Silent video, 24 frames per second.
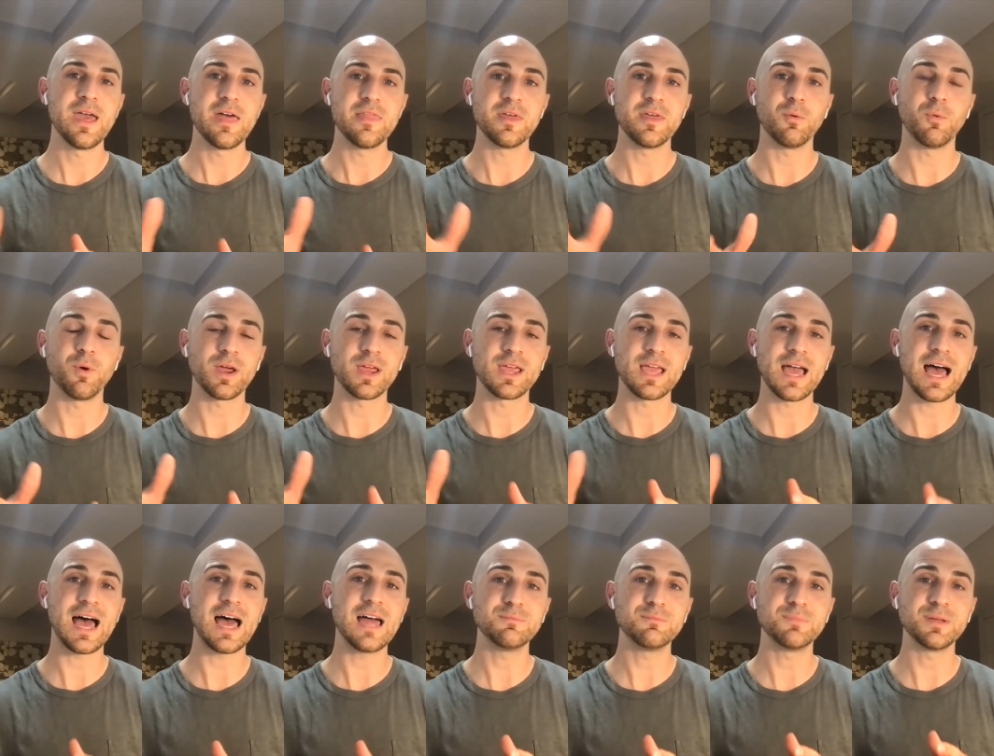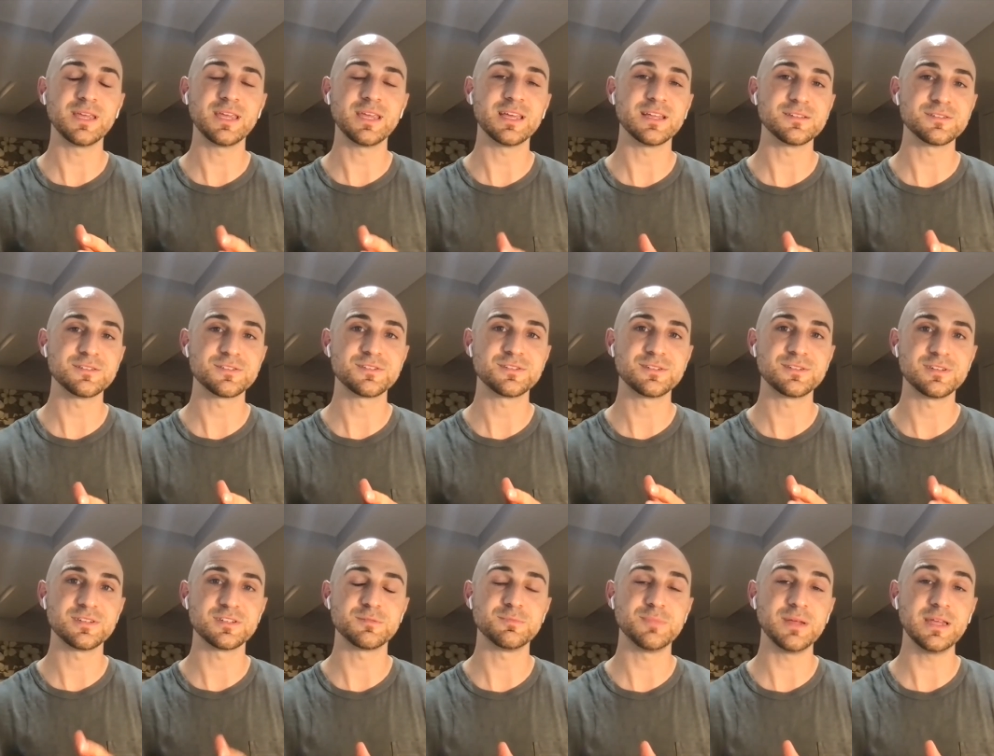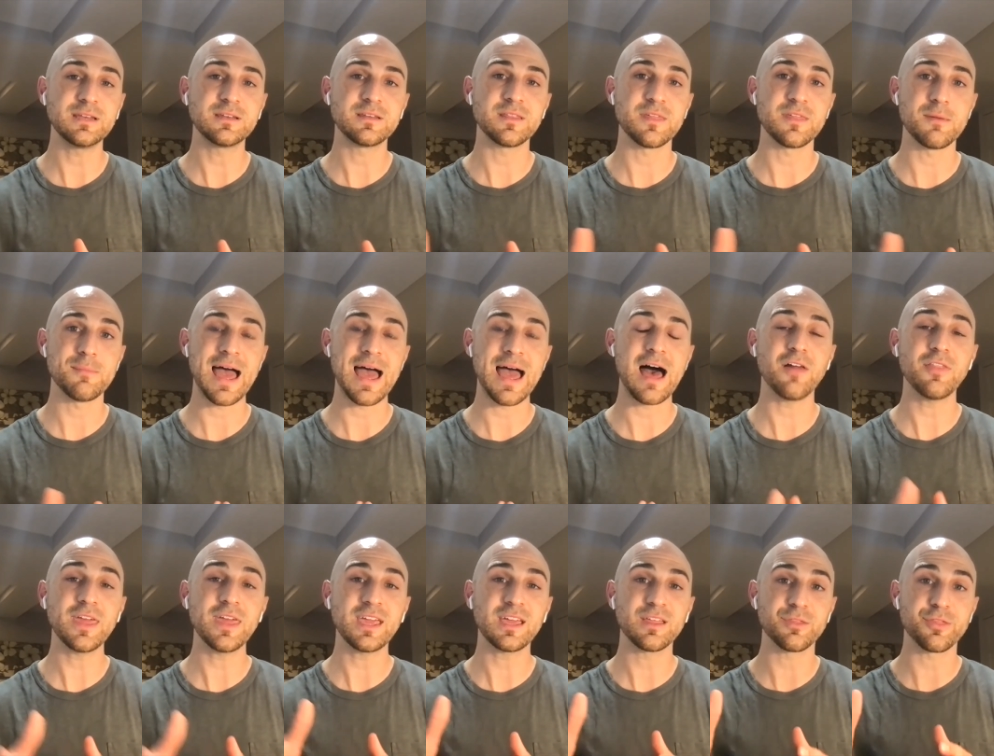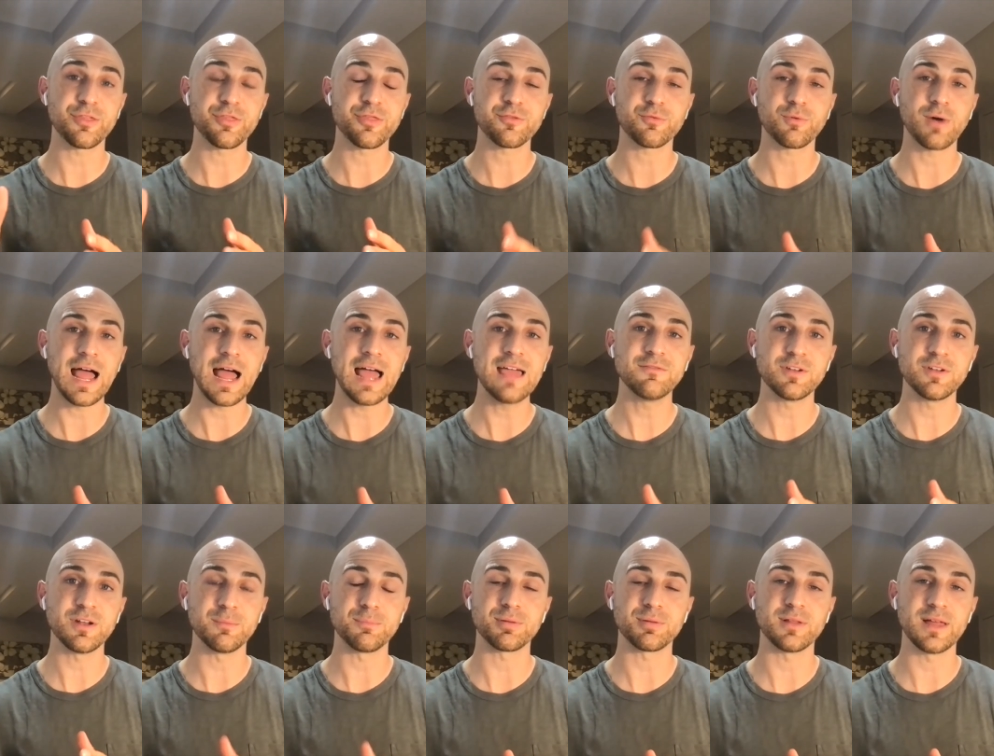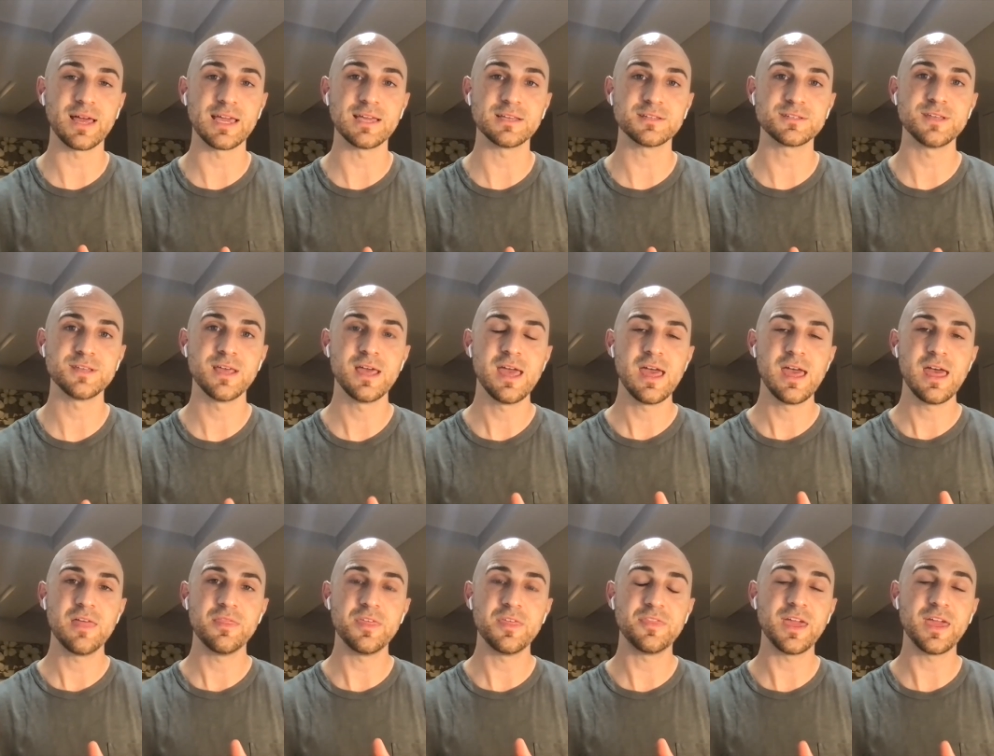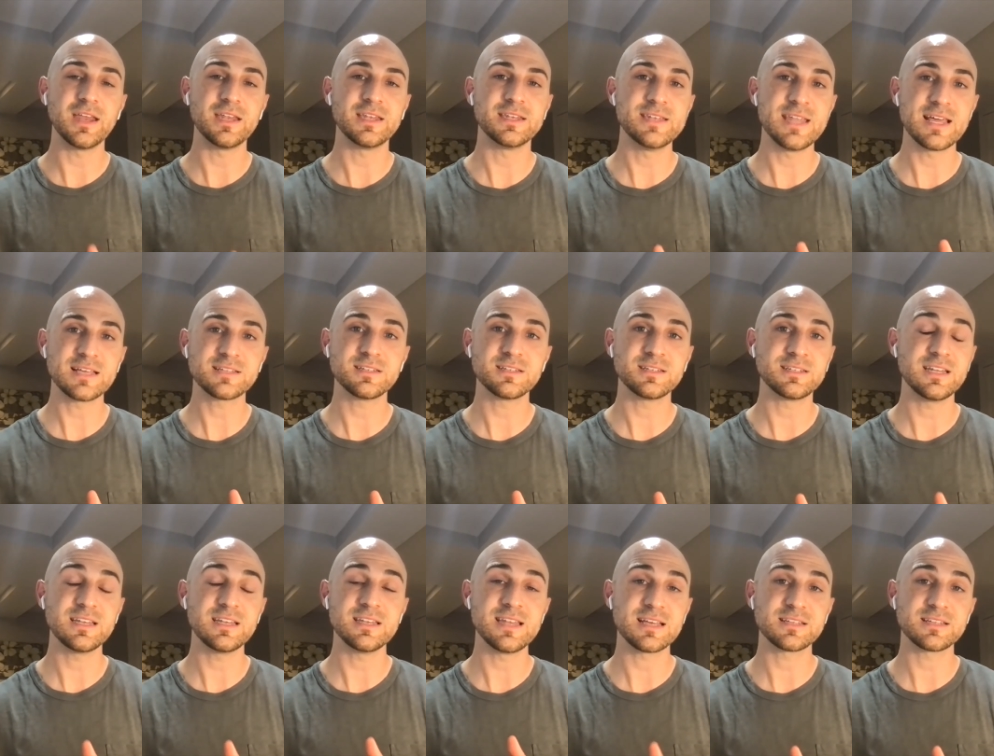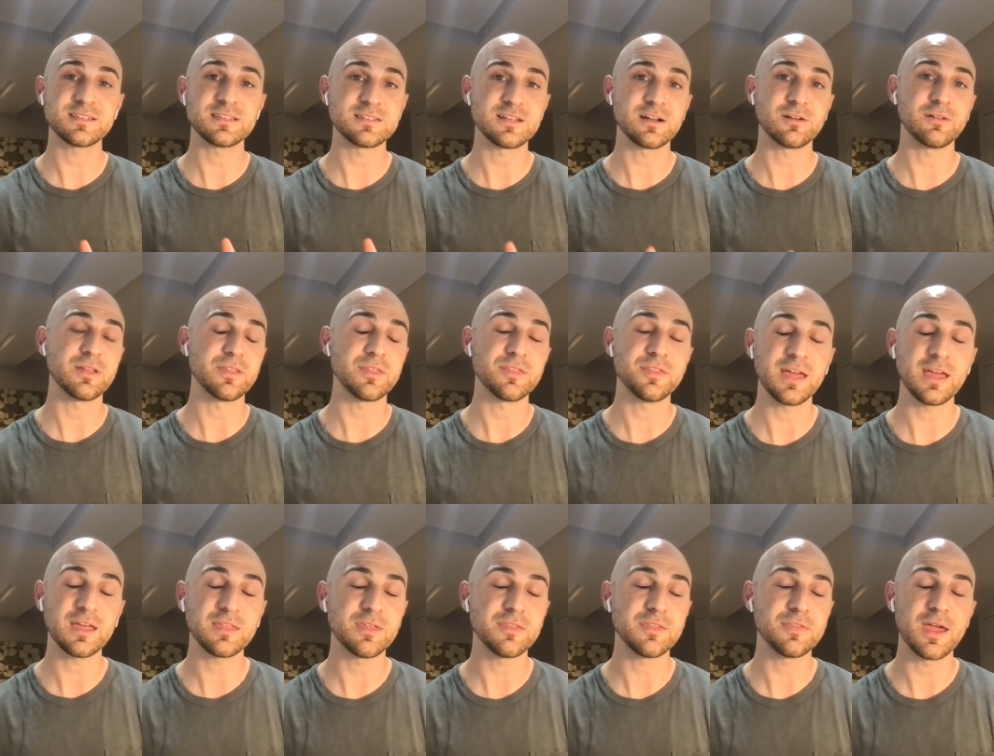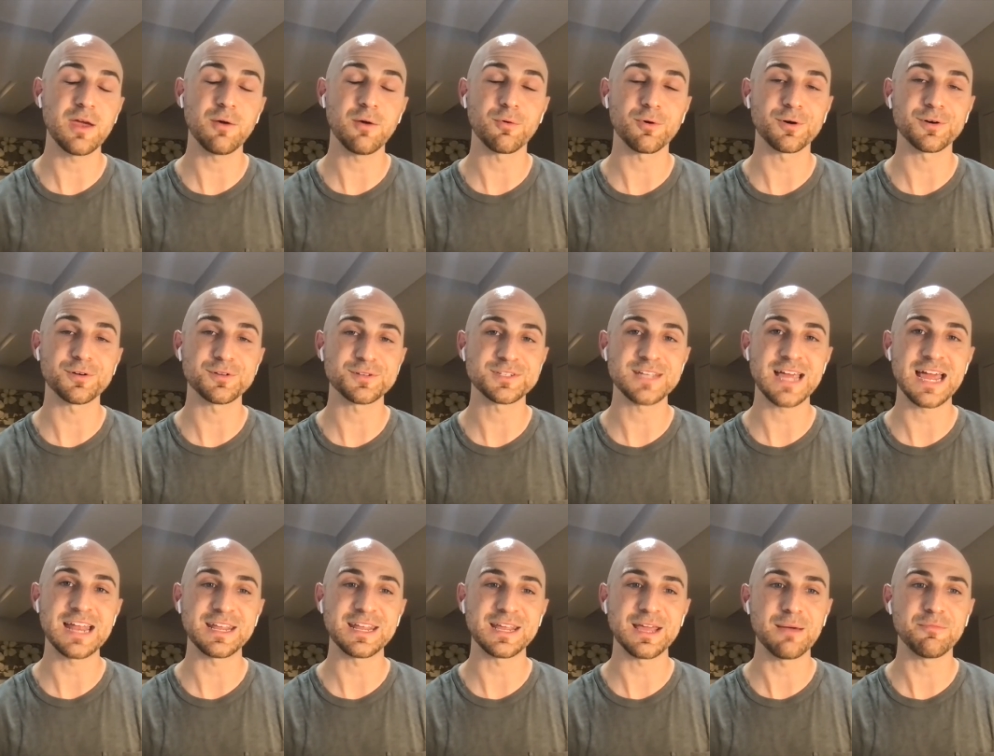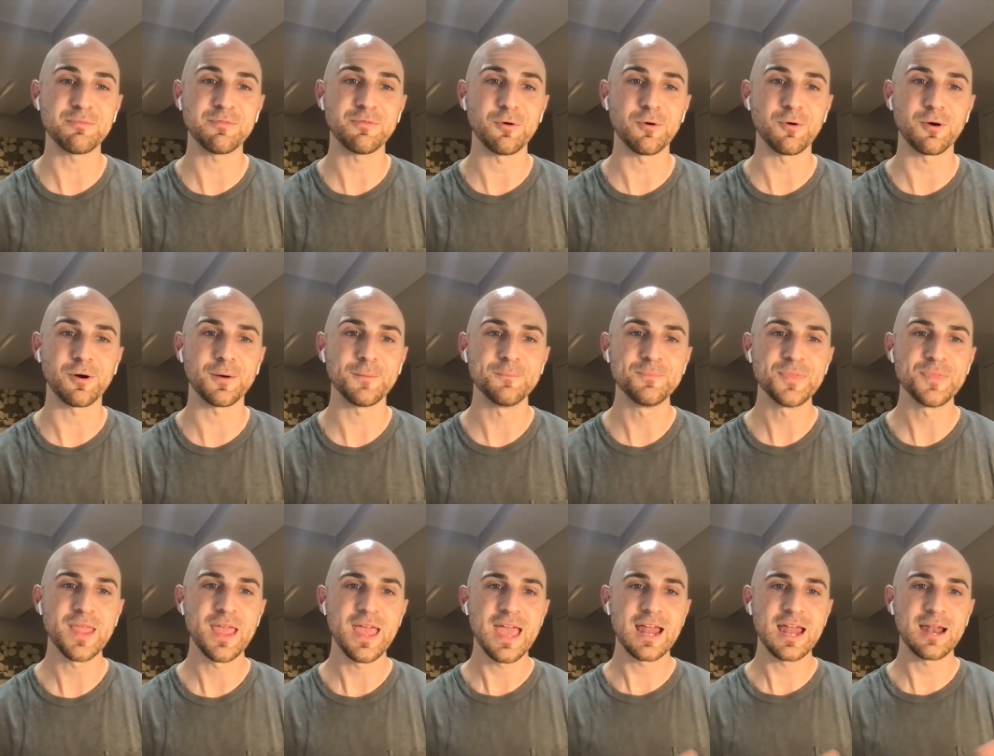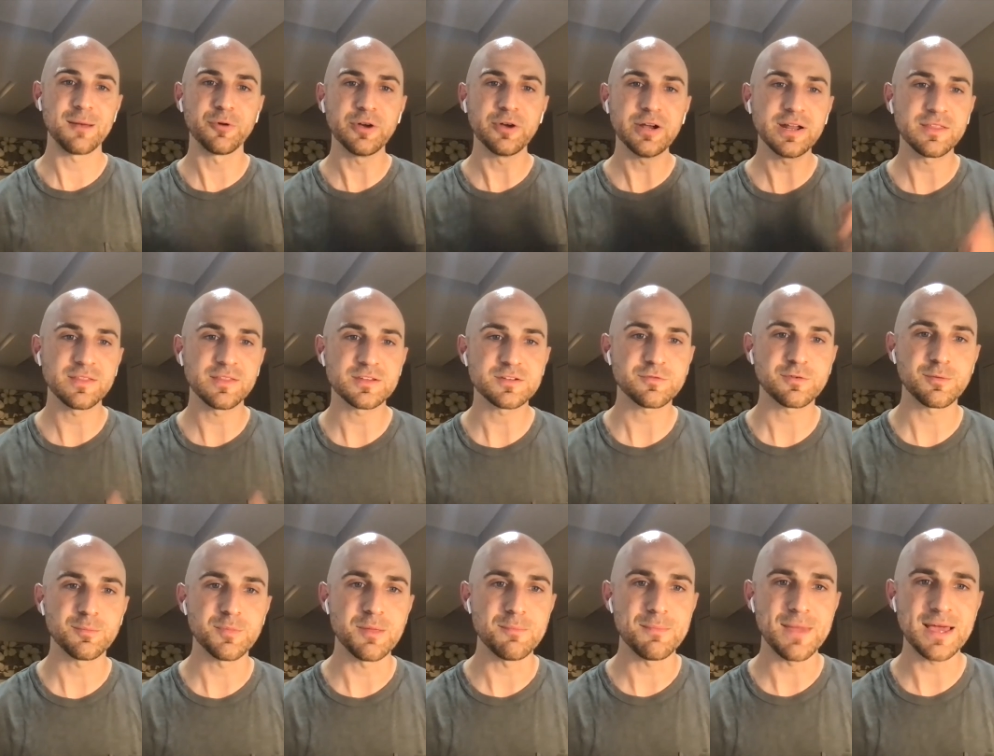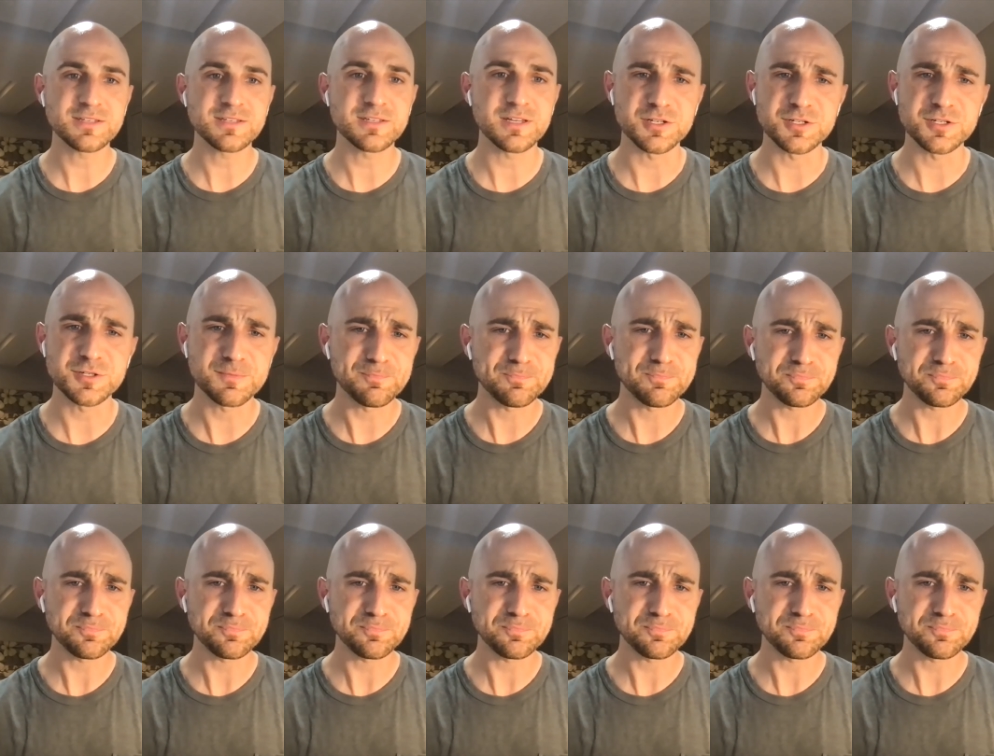that when God begins to speak to them, how they can thrive in a place that they didn't necessarily think that they were signing up for. And I'm reading this from the Message,